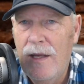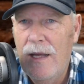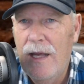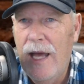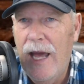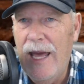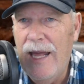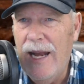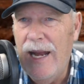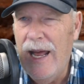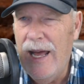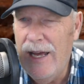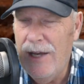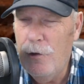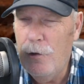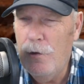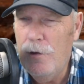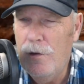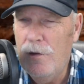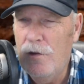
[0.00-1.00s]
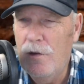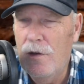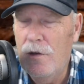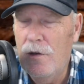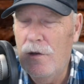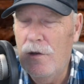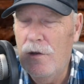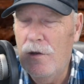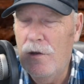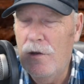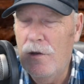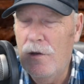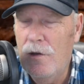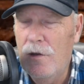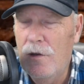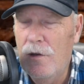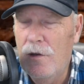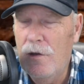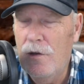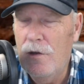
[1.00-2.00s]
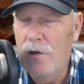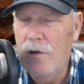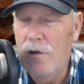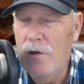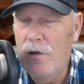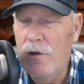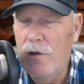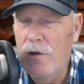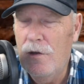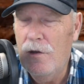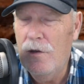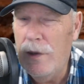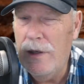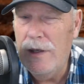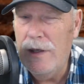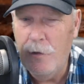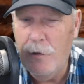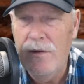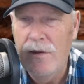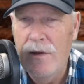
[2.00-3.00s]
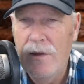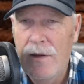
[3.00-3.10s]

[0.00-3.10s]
at 120 degrees.